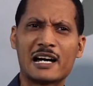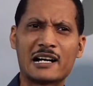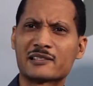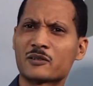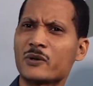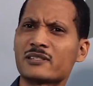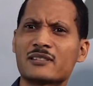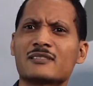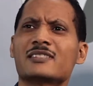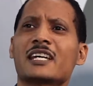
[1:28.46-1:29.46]
to ask
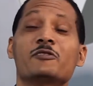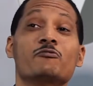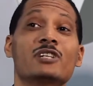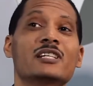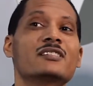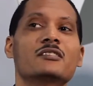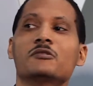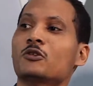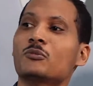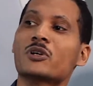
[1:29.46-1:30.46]
questions, they really
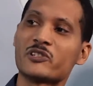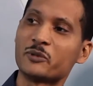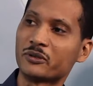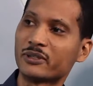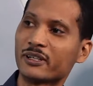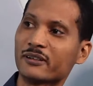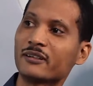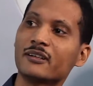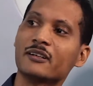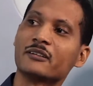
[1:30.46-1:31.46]
didn't know much about their
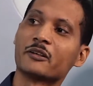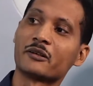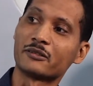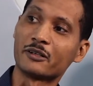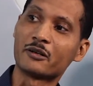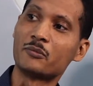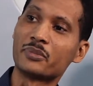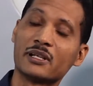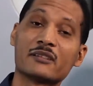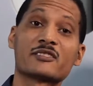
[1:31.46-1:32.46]
company.